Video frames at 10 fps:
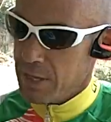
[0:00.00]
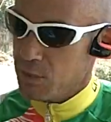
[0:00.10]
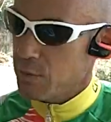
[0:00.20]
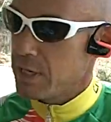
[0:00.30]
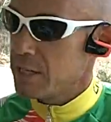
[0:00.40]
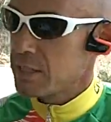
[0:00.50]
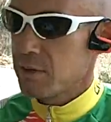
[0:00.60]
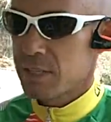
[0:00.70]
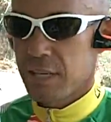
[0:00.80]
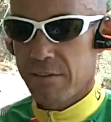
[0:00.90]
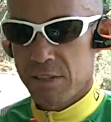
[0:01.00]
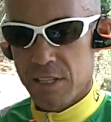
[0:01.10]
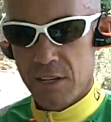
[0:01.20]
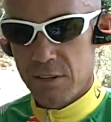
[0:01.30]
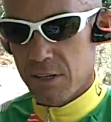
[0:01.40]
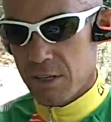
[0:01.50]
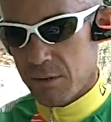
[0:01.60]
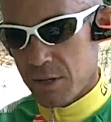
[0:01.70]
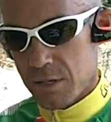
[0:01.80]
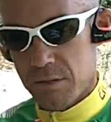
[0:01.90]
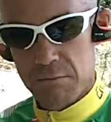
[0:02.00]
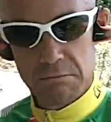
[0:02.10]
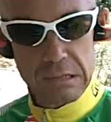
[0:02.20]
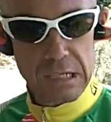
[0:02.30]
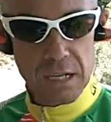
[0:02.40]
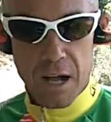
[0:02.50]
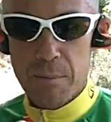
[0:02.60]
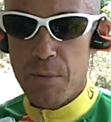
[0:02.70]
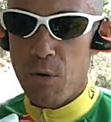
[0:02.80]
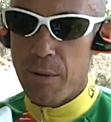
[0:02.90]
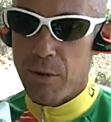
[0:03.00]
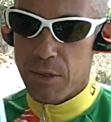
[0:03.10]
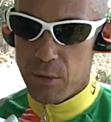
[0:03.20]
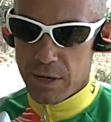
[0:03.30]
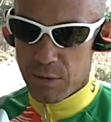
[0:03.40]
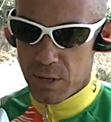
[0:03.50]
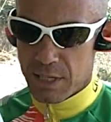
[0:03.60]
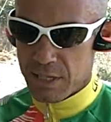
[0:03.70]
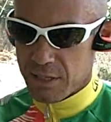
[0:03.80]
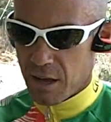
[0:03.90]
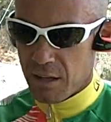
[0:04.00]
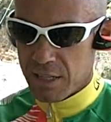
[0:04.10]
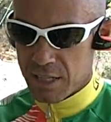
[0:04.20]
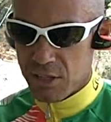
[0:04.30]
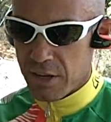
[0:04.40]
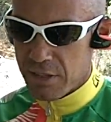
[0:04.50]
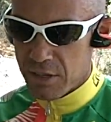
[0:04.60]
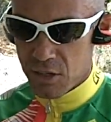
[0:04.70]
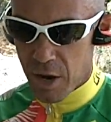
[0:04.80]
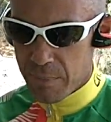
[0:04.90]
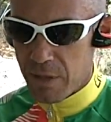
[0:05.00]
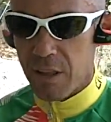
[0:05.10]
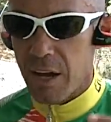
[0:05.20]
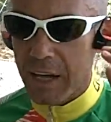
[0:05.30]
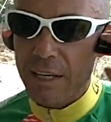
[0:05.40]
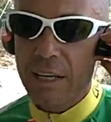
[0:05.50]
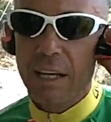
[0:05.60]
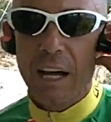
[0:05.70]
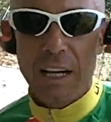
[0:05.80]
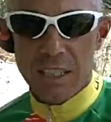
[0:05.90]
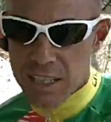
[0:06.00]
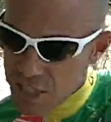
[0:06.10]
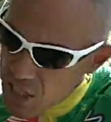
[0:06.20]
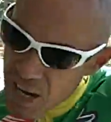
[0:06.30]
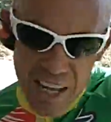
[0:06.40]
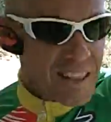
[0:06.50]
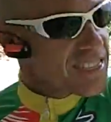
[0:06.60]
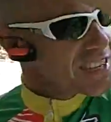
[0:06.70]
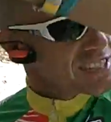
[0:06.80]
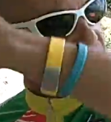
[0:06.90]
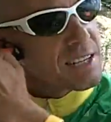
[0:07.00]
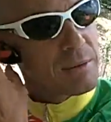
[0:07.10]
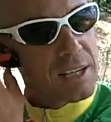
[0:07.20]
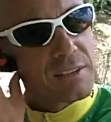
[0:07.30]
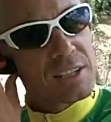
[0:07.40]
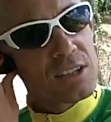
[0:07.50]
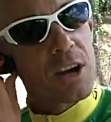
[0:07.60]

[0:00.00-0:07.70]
is what it is. Now, does it have a say on there anywhere? I'll put more about what style it is. It's not their top of the line. Actually, the Shine Thesis, I believe, is